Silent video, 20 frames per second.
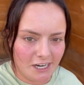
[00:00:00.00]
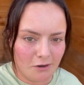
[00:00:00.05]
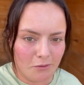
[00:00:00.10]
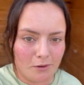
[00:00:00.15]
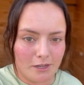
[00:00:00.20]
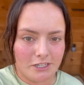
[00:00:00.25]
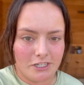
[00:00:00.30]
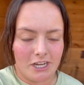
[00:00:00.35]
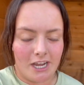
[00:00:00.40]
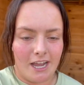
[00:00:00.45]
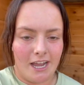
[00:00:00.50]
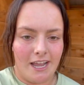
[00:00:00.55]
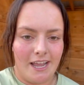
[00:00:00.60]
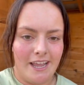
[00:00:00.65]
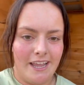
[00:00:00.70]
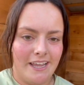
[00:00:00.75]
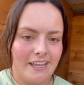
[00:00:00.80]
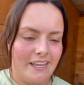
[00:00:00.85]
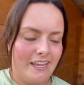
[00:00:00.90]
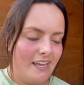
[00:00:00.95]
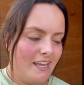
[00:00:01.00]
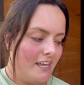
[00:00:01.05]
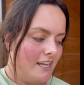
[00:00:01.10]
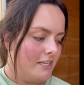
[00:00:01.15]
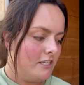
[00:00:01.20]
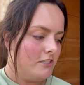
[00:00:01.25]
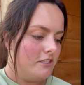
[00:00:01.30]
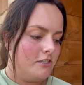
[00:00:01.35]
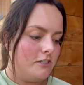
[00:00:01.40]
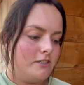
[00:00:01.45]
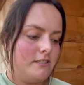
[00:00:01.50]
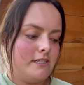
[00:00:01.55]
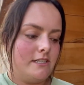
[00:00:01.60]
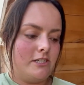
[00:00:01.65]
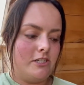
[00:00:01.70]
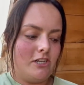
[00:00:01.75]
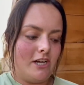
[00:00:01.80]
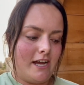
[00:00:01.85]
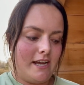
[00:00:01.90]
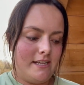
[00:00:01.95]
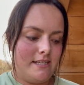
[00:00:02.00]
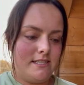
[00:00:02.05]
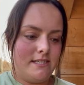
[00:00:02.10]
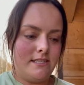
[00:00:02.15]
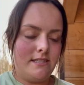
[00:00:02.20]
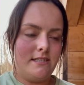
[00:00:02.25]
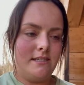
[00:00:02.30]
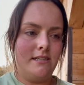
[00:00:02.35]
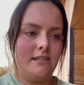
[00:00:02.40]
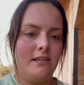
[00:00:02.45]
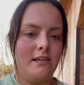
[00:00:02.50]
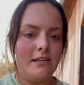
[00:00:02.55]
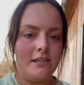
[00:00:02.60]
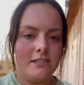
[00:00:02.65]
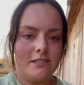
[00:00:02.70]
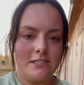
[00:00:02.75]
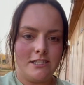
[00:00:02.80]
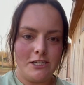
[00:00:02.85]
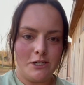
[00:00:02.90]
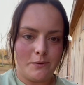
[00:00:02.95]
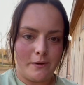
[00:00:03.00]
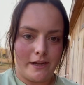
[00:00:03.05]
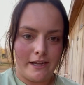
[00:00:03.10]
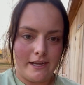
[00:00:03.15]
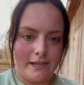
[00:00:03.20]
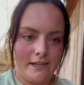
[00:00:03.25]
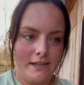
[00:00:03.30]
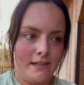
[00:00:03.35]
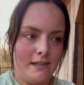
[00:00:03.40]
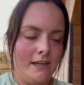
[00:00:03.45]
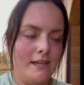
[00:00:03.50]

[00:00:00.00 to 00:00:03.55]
which I do suggest doing.